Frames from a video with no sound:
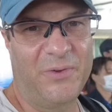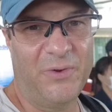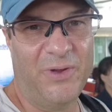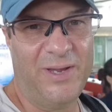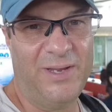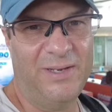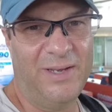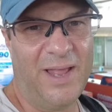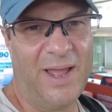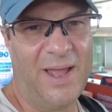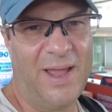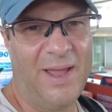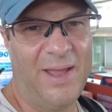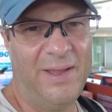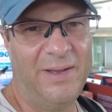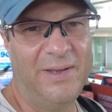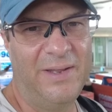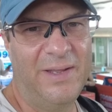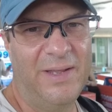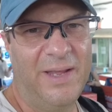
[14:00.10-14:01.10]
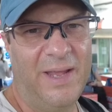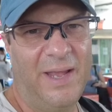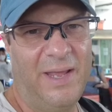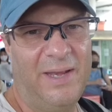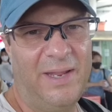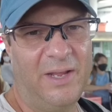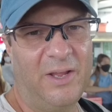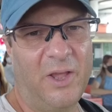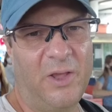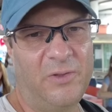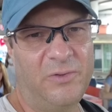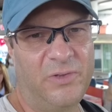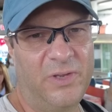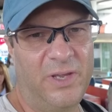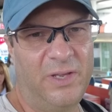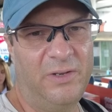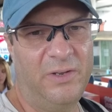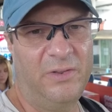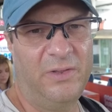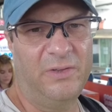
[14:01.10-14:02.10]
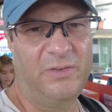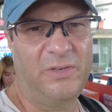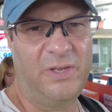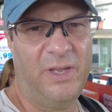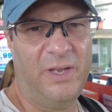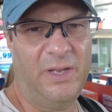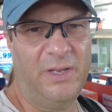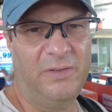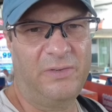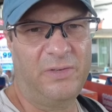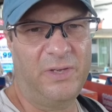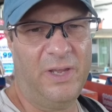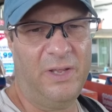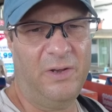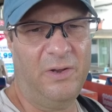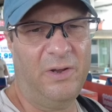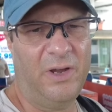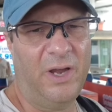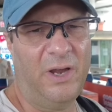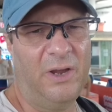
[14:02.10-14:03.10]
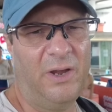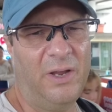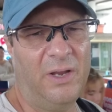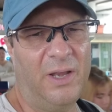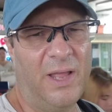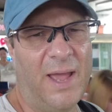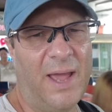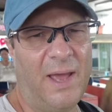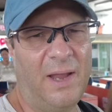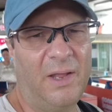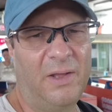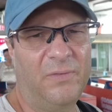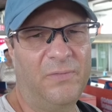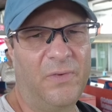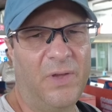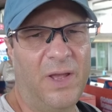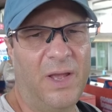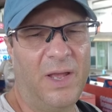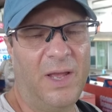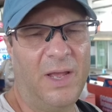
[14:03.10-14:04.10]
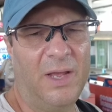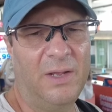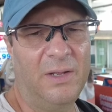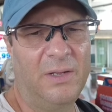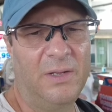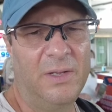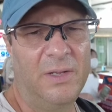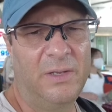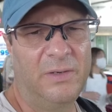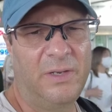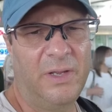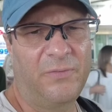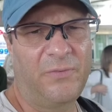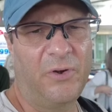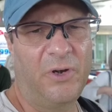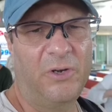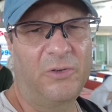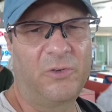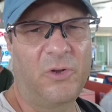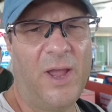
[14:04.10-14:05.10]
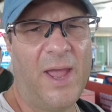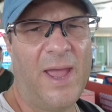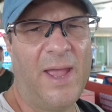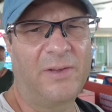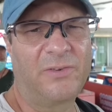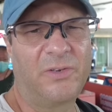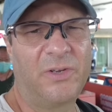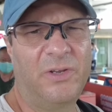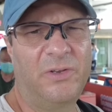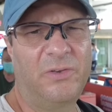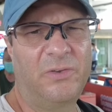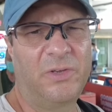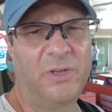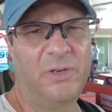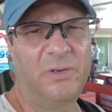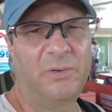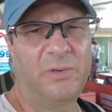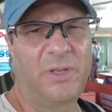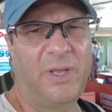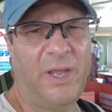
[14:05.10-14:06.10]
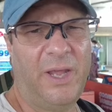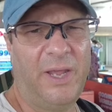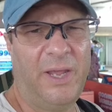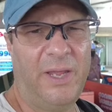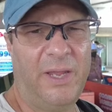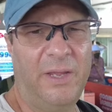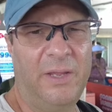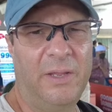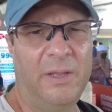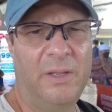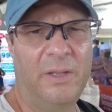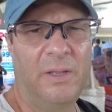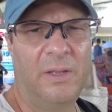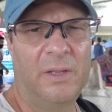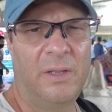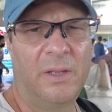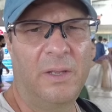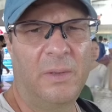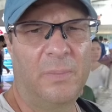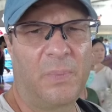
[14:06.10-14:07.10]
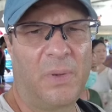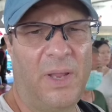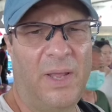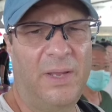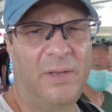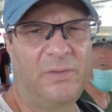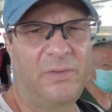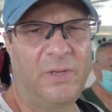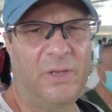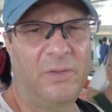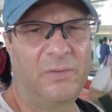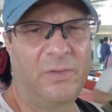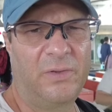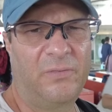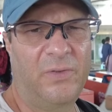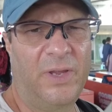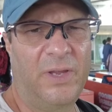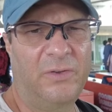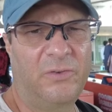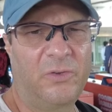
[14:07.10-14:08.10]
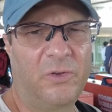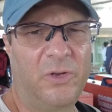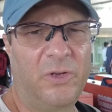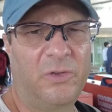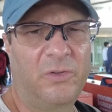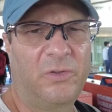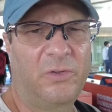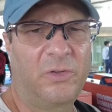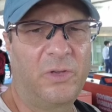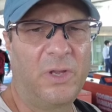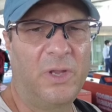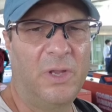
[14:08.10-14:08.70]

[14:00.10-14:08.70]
the green line, and it goes into the city center area. A lot of different attractions and key places of interest.